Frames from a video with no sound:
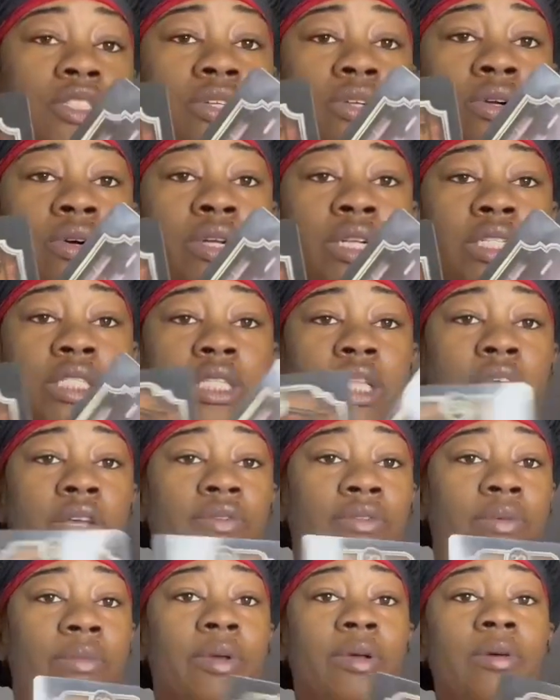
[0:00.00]
you're going to steal
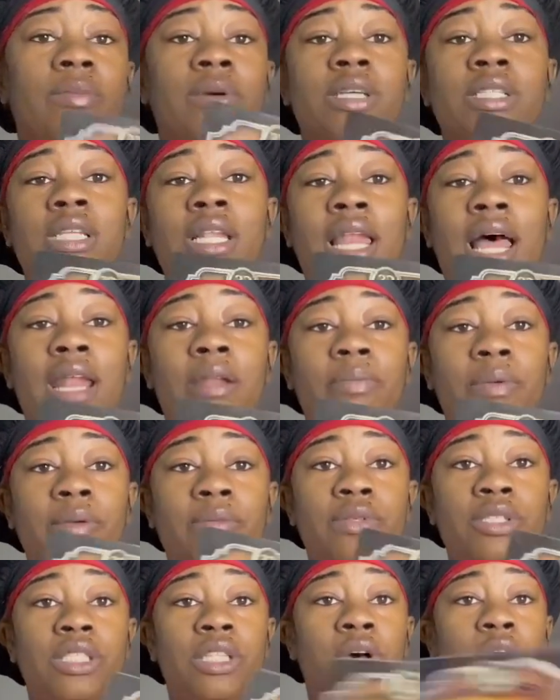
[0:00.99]
from him because a lot of
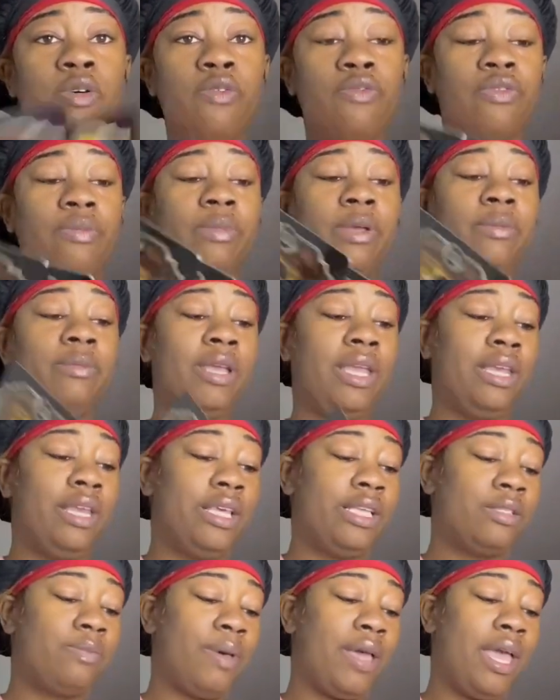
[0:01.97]
people stole from him in
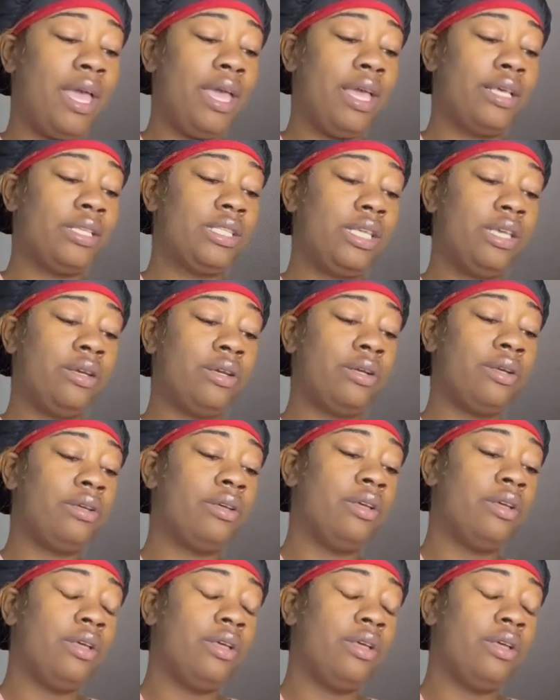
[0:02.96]
his past here.